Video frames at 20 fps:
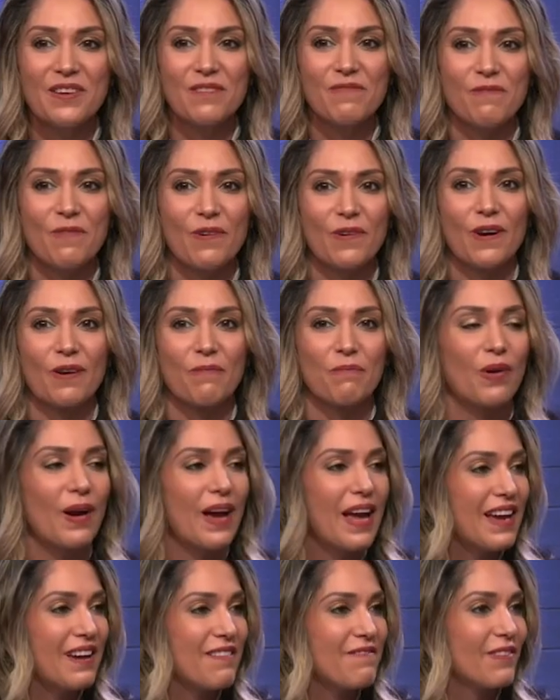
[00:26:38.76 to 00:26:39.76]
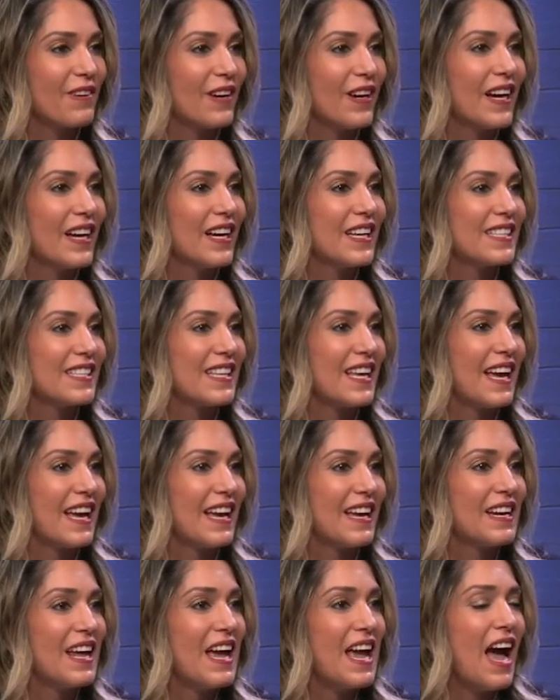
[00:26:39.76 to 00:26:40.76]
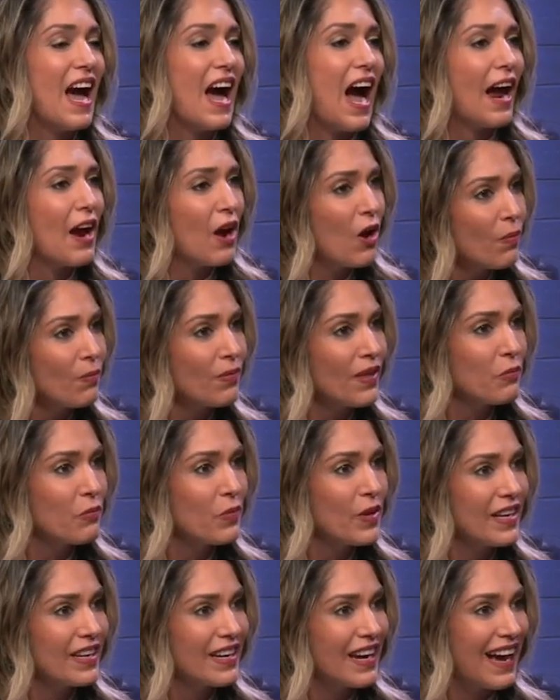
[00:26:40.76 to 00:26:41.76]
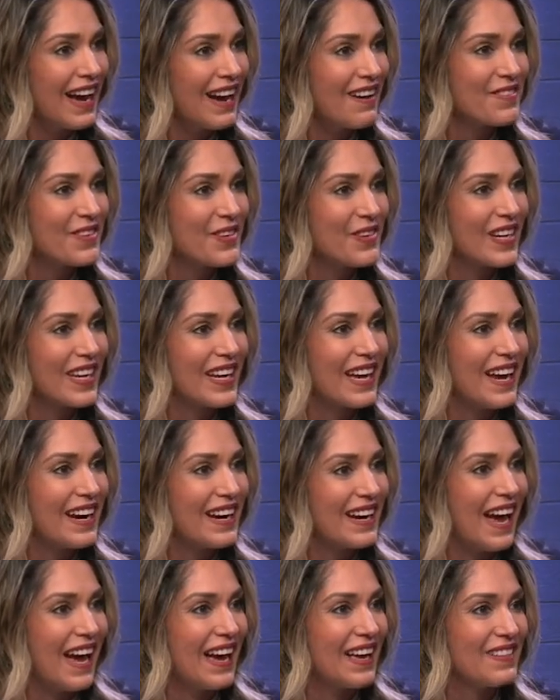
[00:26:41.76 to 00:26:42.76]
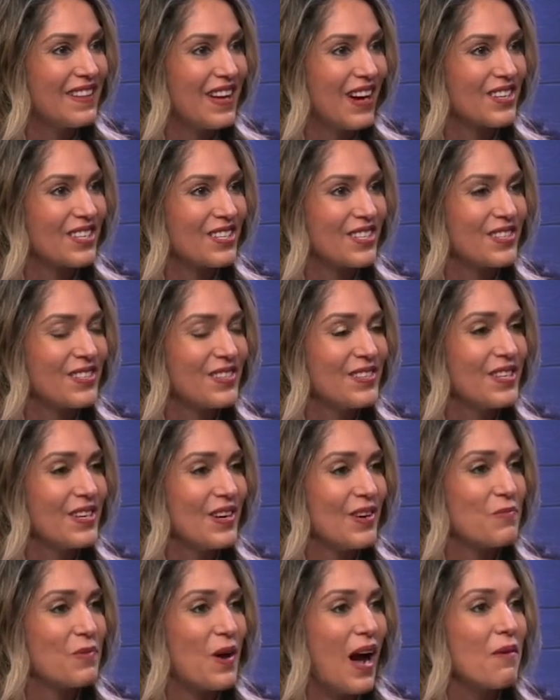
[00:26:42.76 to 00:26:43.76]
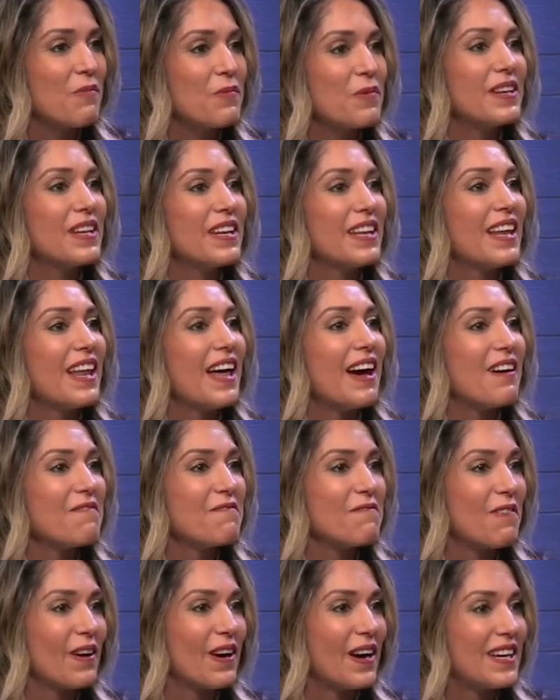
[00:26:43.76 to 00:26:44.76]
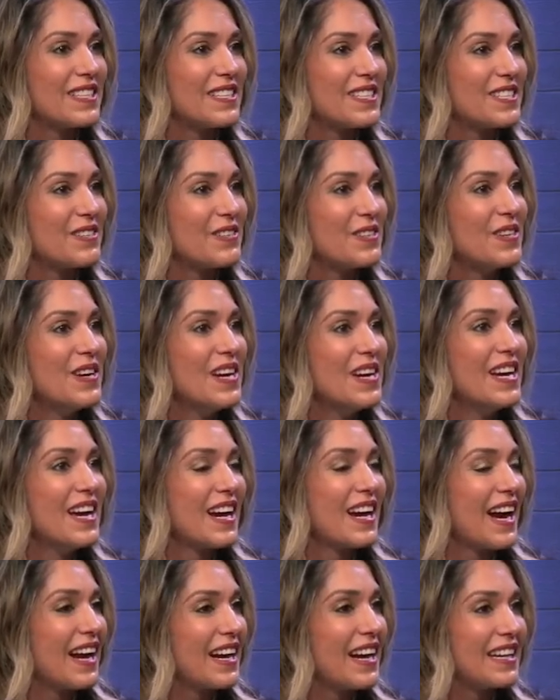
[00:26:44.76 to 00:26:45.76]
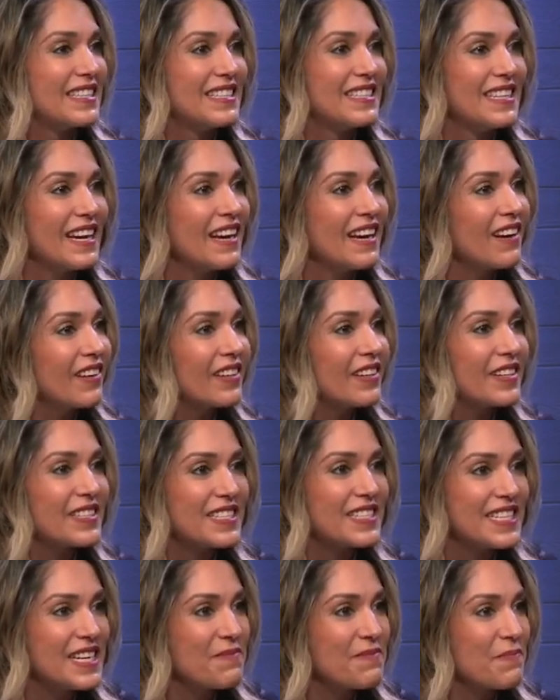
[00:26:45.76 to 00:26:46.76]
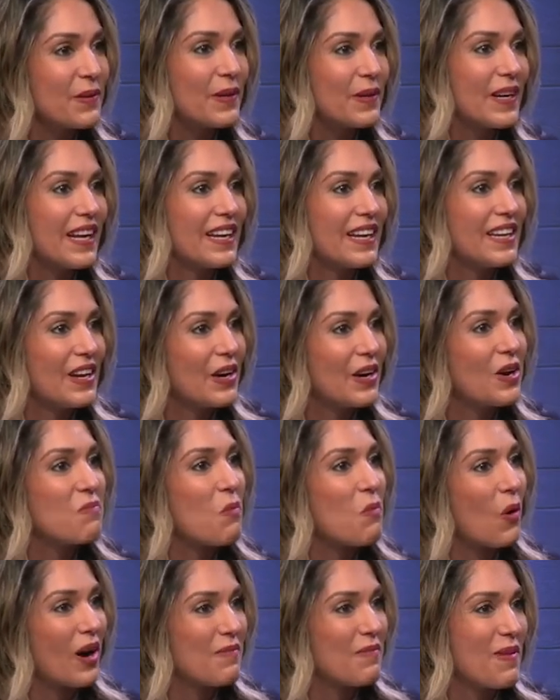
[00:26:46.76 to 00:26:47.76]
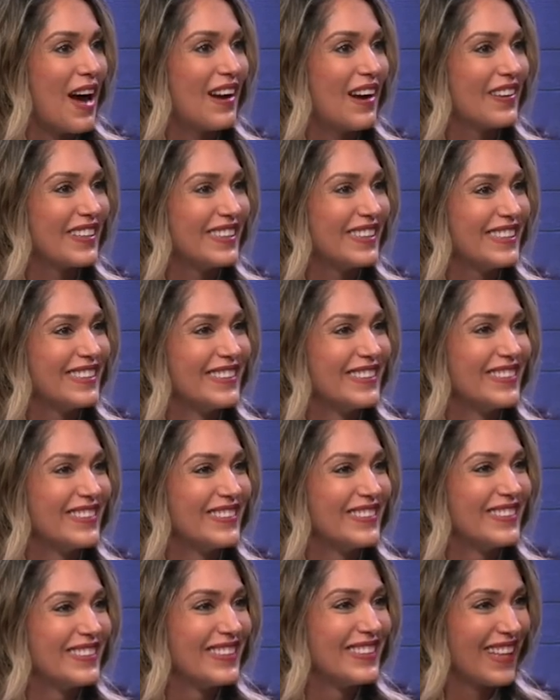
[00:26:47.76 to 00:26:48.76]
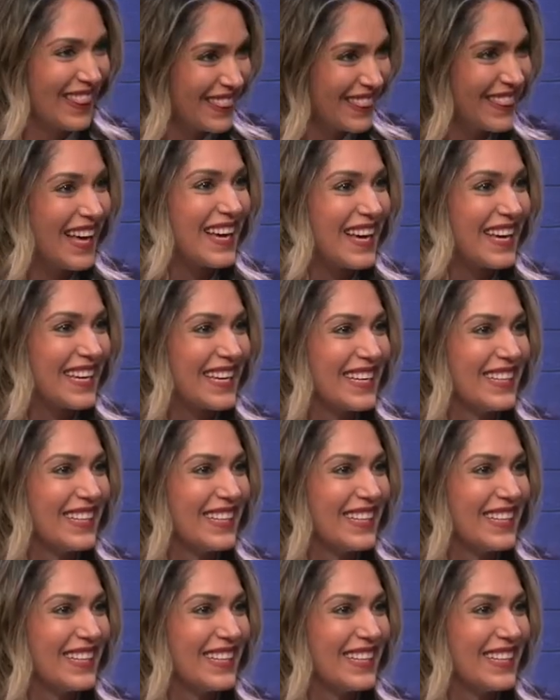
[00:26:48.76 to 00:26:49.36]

for praying for us, and I hope that we can have you again at our studio. I'm i just, would love for us I'm to, to kind of dig a little deeper and yeah. learn more about you. That's great. Thank you Thank so much. you.